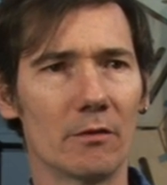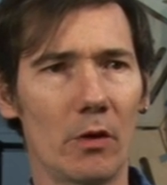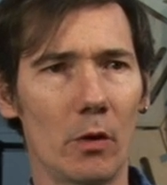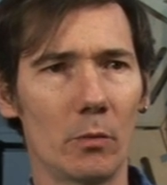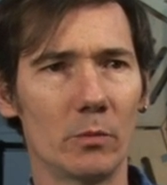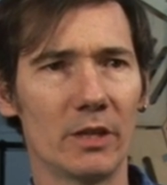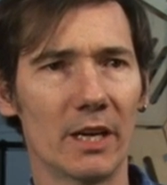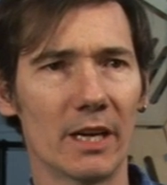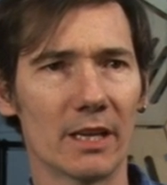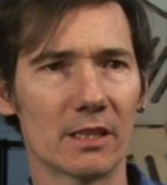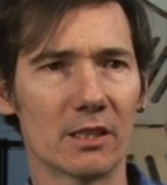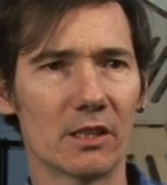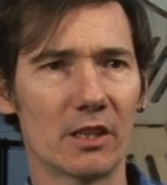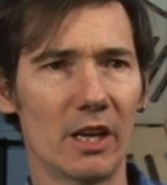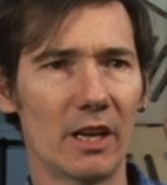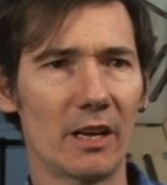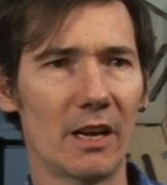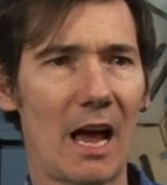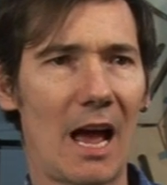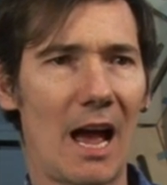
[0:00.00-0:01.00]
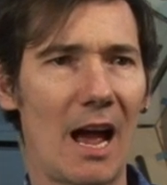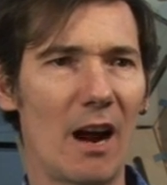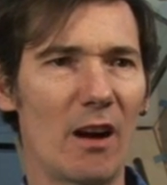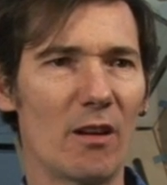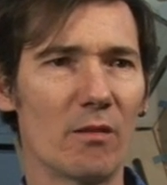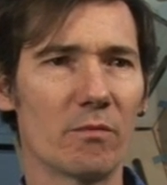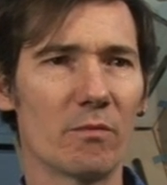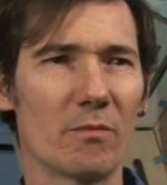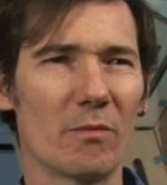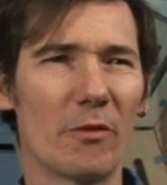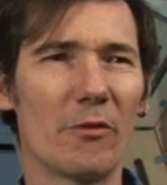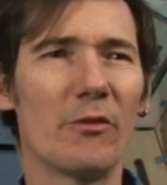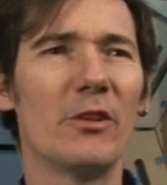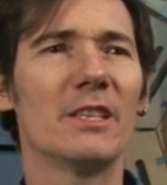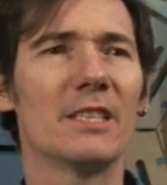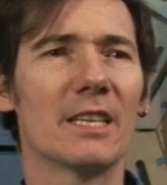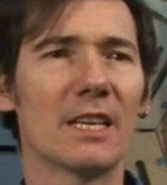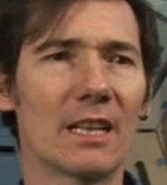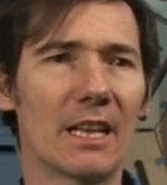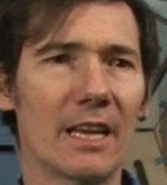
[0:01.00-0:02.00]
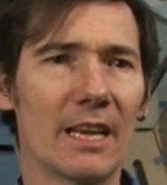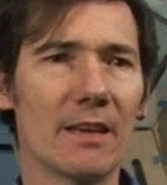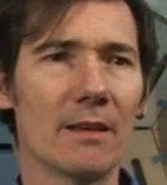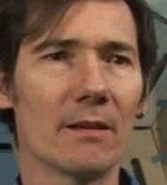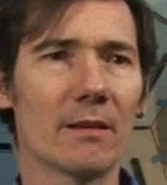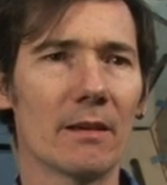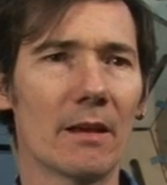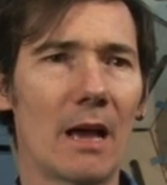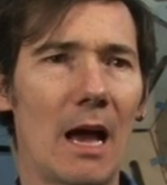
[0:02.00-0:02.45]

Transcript: of objects that are physically